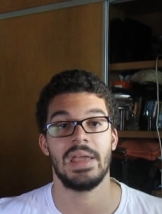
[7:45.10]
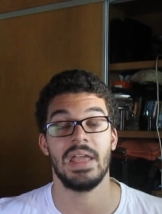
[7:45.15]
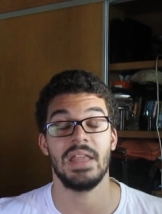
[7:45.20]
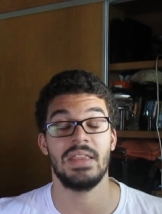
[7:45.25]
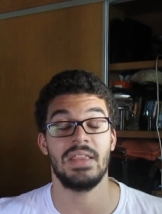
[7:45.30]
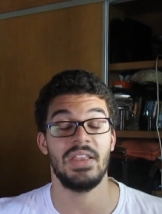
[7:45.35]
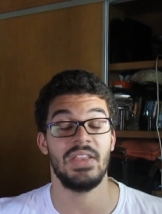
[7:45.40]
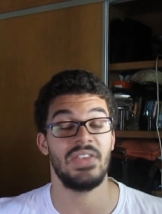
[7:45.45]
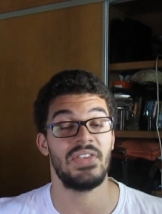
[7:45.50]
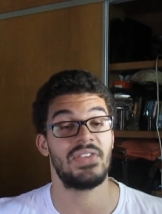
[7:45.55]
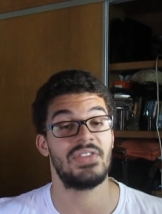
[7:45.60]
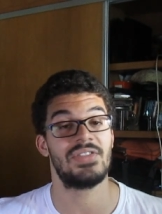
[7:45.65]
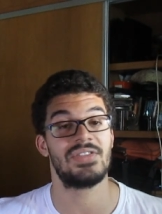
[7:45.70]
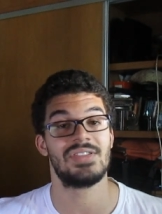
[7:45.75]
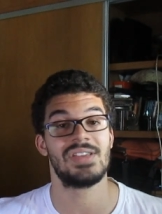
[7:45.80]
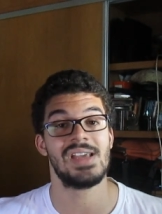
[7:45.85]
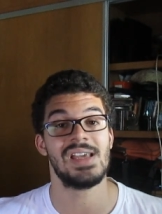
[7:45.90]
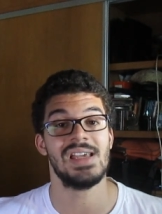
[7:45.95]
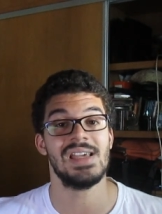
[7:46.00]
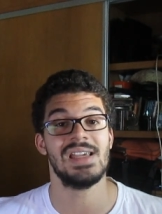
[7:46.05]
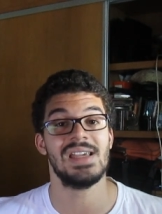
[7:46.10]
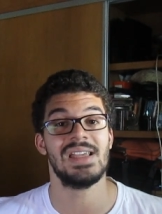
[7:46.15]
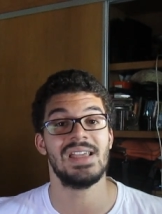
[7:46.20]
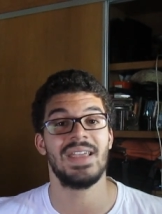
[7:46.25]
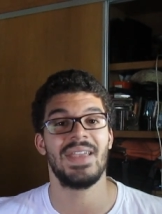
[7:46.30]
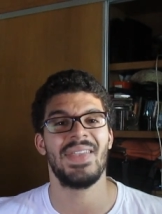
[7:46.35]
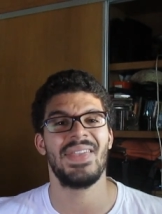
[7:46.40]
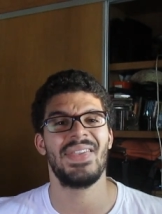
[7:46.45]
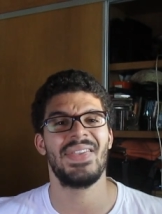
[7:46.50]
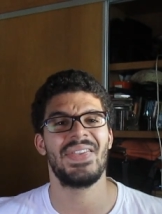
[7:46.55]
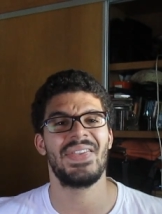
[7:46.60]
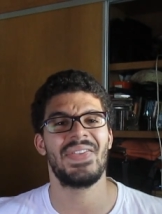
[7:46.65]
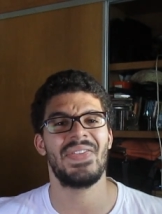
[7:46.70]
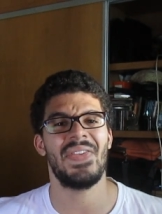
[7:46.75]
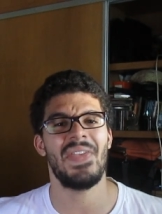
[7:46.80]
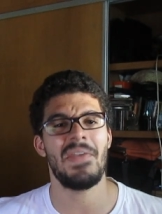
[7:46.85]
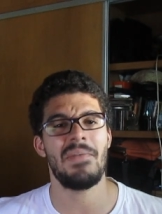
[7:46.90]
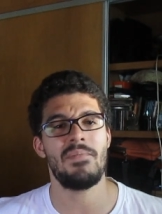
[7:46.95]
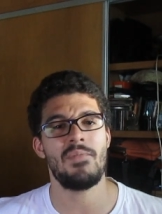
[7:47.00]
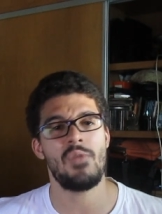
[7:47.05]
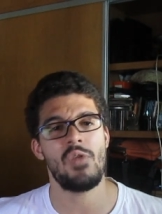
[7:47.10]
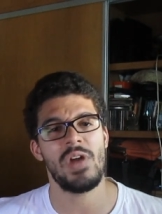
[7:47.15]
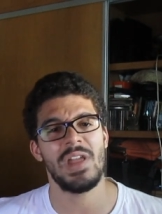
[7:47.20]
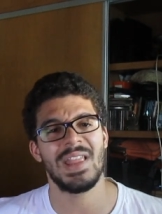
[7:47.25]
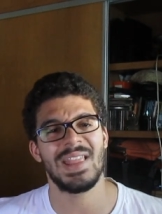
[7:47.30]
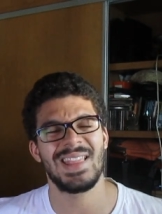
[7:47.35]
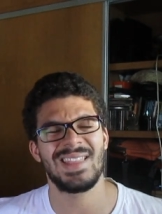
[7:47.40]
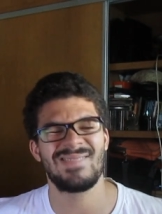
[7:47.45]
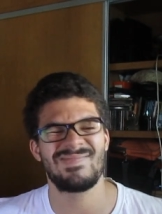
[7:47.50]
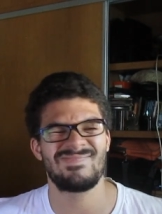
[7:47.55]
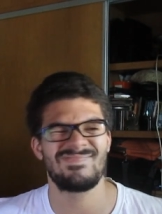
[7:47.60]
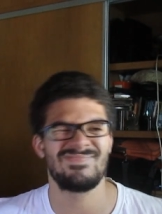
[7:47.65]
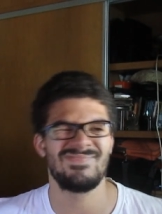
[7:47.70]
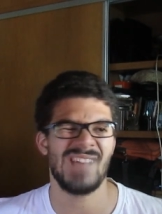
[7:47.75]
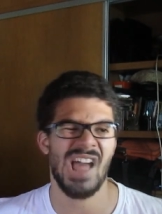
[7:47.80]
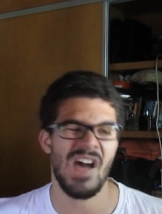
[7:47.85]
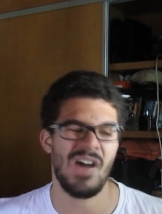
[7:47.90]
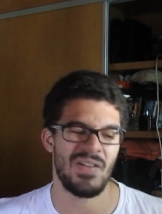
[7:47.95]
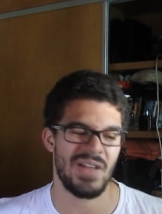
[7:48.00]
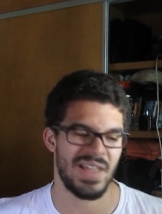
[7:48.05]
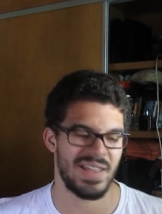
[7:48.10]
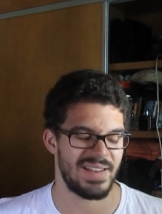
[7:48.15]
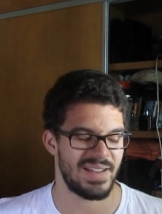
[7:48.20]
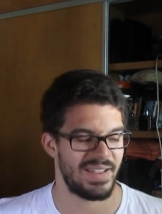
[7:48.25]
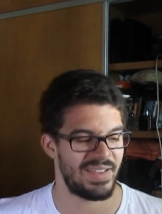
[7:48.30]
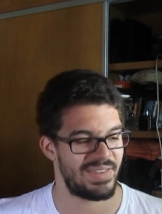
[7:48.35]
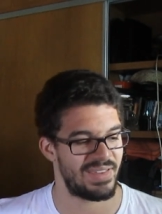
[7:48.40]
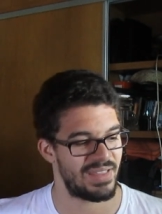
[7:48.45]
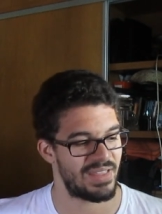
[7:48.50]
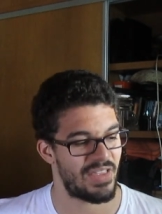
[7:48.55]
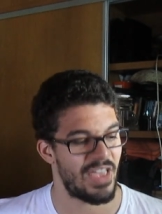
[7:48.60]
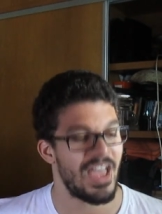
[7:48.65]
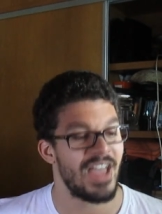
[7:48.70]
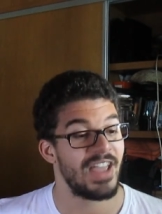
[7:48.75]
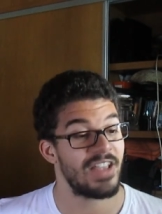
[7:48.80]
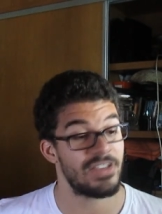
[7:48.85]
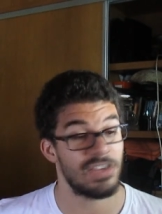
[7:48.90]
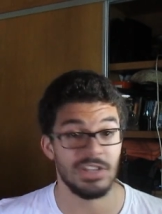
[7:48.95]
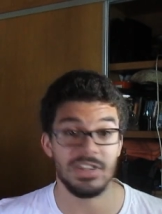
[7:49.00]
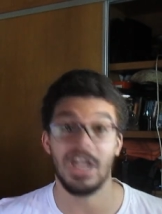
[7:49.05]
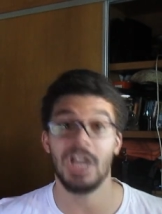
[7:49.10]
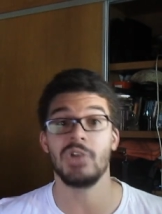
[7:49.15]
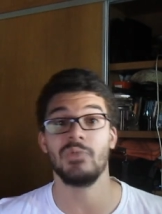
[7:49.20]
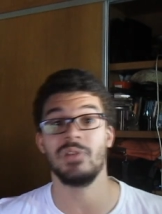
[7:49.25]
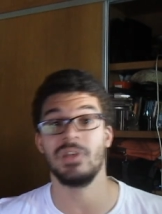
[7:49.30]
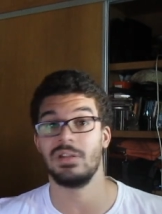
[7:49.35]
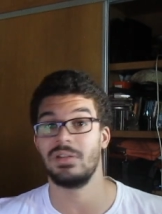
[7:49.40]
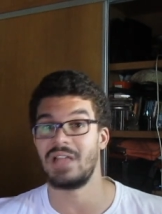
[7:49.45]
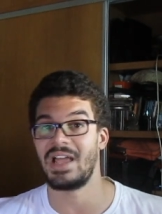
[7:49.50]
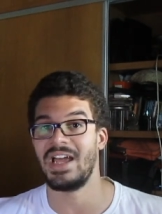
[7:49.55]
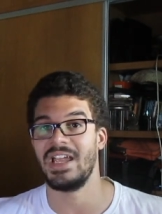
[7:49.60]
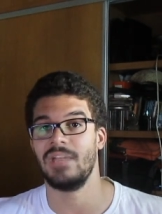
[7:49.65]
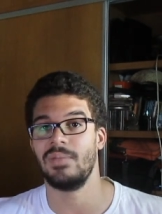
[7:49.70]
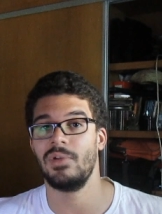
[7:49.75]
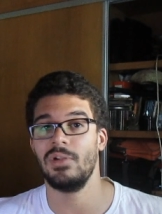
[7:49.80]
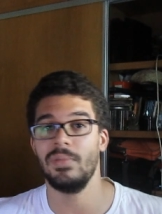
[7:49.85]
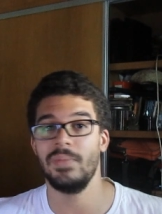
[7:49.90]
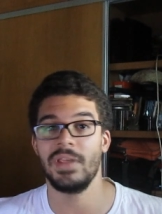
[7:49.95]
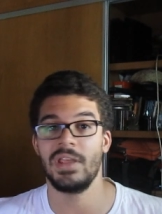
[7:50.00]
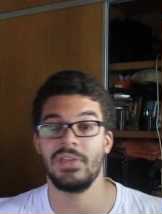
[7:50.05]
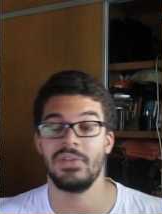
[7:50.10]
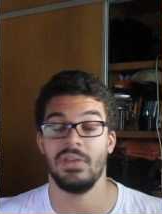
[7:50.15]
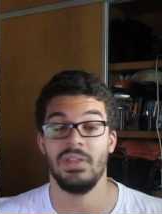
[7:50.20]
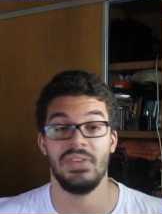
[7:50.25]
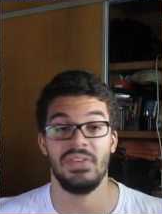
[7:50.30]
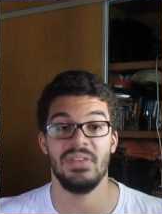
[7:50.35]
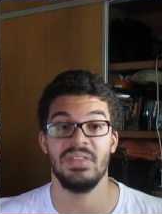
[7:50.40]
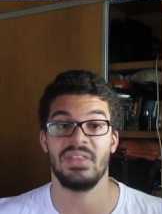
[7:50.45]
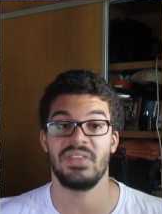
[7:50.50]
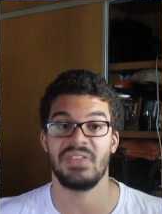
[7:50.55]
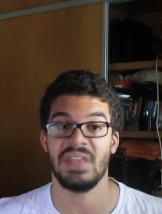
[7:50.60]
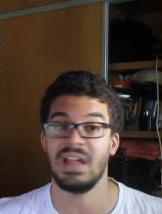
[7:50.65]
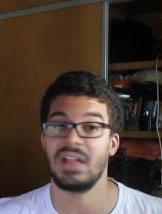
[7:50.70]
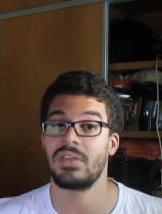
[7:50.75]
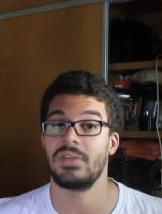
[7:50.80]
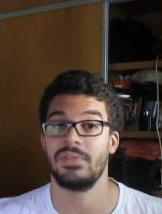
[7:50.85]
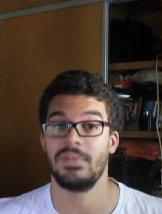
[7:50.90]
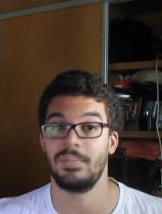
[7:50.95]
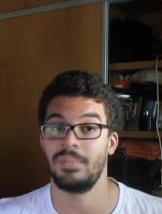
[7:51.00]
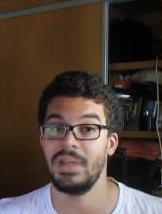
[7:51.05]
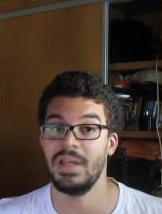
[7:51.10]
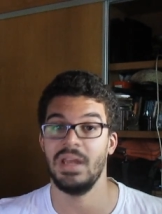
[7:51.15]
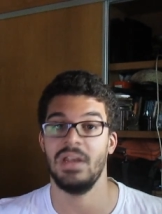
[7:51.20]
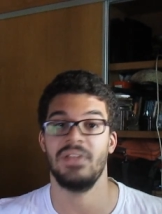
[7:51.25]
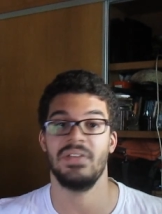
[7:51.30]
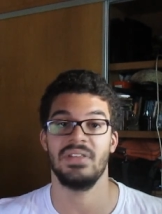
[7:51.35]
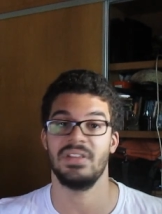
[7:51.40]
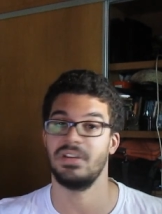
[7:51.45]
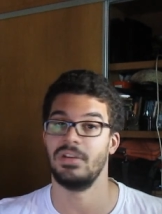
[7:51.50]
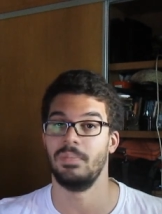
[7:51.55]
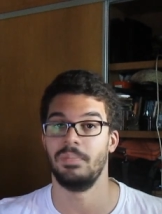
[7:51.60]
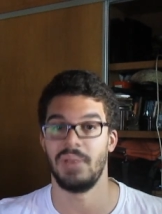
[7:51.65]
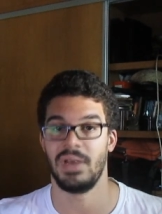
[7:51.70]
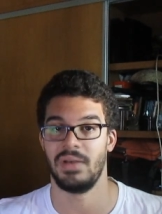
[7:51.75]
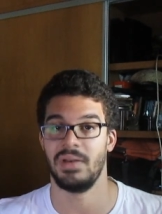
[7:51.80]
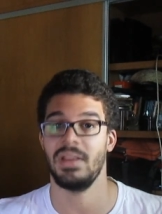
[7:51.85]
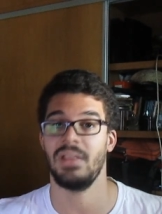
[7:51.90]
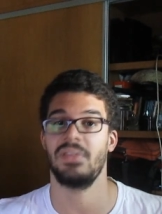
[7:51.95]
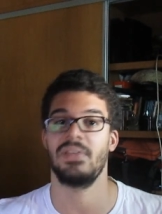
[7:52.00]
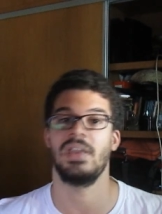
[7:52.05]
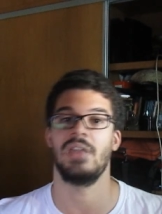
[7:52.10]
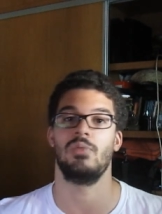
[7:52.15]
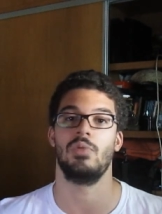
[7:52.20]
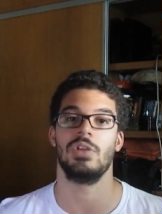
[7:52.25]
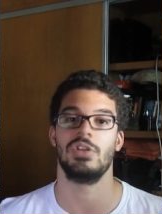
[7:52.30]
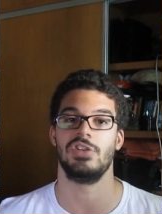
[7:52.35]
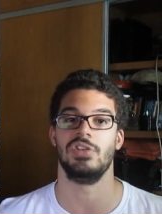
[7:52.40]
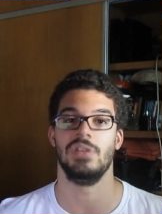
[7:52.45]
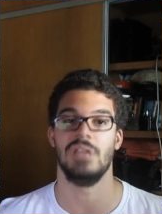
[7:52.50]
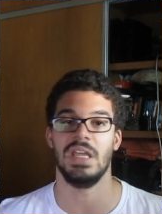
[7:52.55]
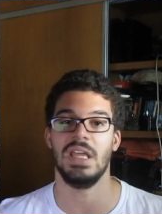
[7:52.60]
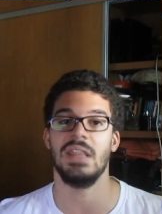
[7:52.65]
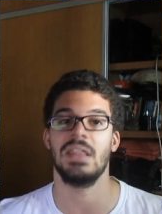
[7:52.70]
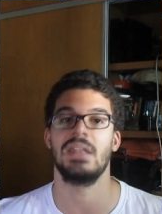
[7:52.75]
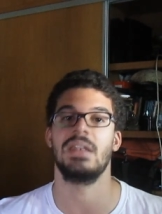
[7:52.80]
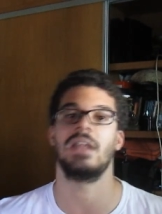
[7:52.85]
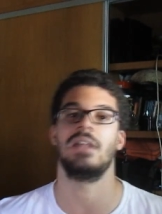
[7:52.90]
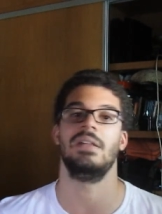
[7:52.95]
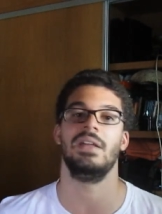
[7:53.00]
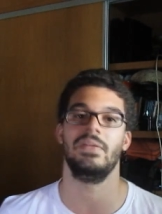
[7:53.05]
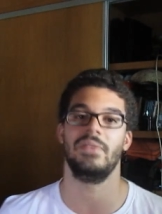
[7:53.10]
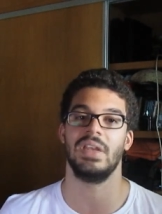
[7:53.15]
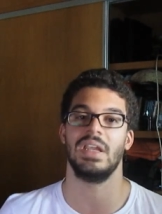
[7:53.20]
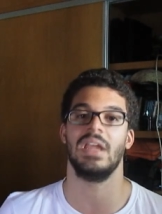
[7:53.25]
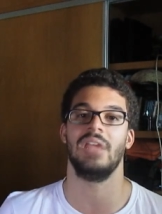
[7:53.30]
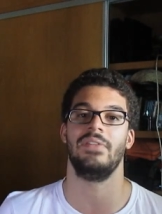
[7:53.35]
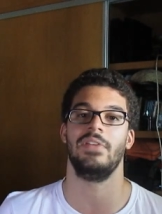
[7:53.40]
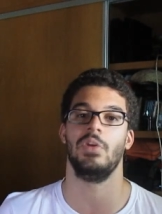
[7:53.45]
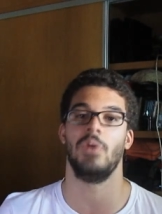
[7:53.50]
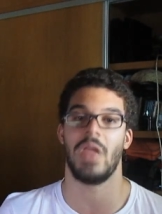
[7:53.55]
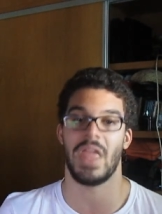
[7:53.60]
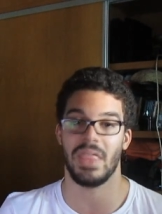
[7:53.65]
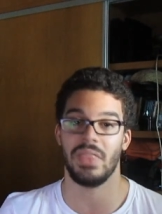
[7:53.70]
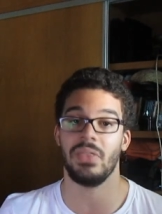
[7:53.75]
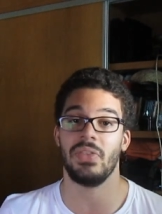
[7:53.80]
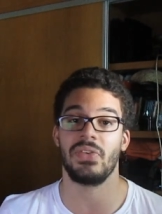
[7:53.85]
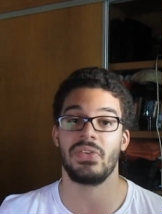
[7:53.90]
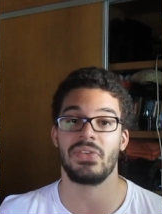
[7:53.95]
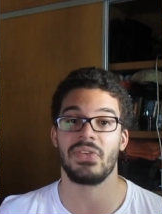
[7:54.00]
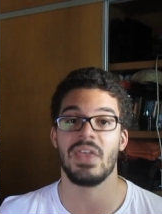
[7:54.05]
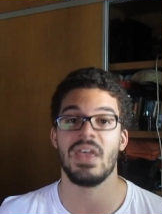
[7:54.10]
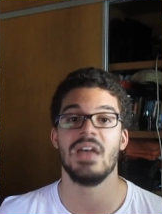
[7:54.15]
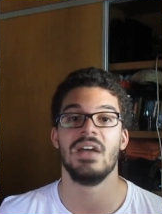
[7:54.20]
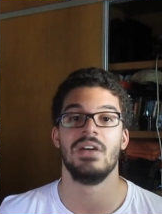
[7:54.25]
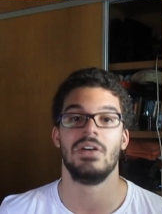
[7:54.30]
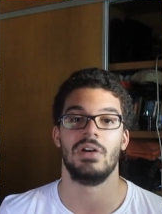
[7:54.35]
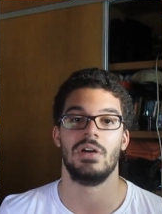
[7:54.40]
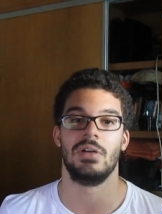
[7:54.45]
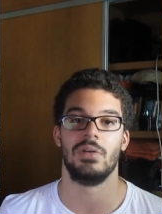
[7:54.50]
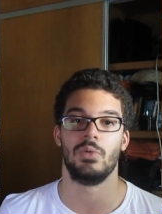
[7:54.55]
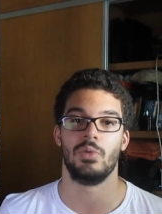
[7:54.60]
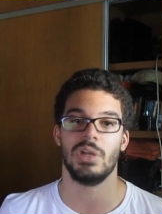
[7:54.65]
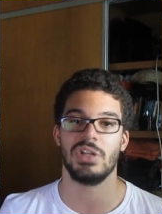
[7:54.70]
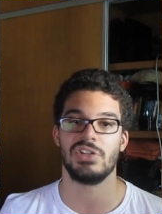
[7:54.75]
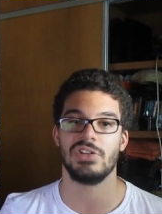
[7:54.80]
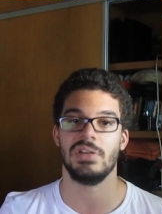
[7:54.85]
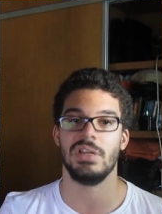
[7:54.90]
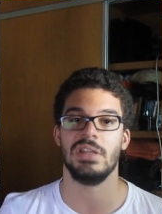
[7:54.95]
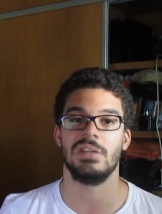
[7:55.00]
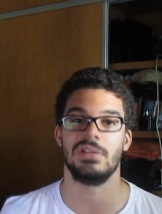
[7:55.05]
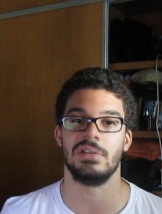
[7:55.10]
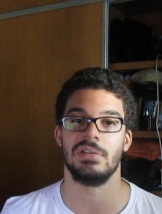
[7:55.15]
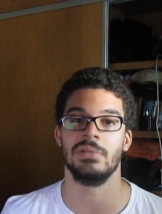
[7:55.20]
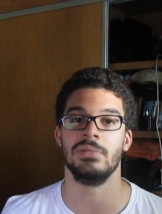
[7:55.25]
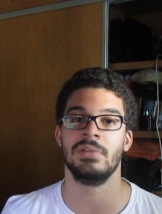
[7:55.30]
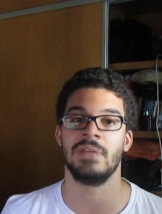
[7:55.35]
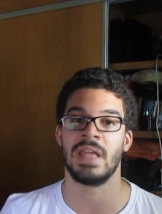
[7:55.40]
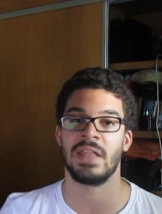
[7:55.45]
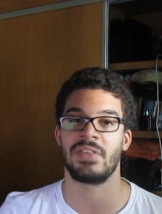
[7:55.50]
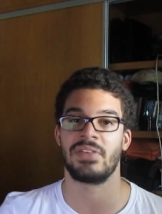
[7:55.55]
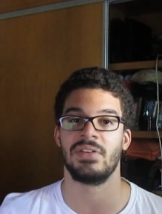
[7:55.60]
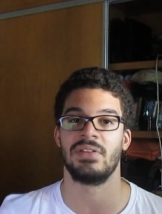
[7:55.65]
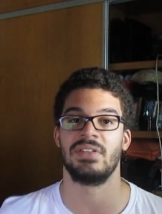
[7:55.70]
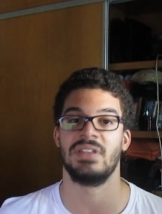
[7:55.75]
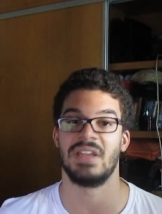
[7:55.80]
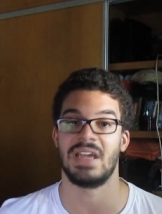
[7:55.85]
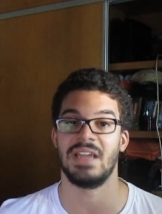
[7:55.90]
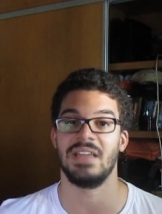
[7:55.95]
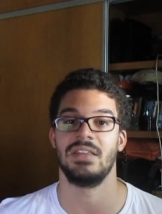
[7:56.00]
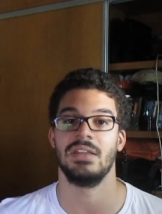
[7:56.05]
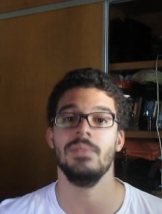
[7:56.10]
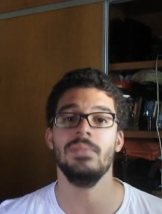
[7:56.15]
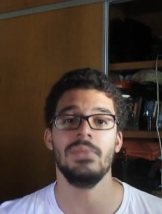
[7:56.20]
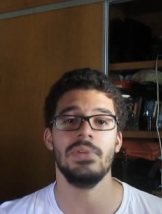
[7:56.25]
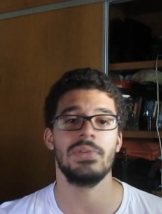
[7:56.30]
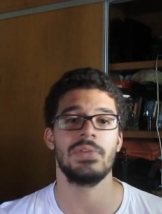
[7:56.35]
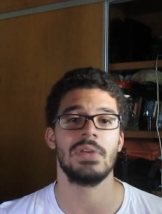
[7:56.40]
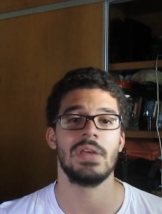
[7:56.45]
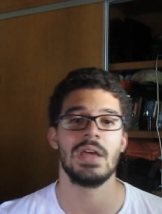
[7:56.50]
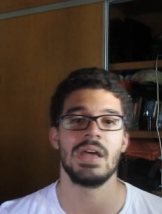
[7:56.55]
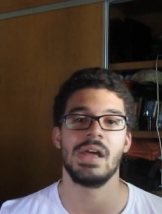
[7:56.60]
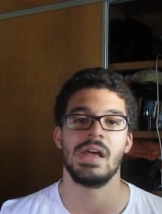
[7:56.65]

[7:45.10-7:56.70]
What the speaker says: it is somewhat, how can I say this? It's not unreliable, because you can see the stats of the players and their appearance and what you need, and they'll even give you hints on what you need to do to get certain items.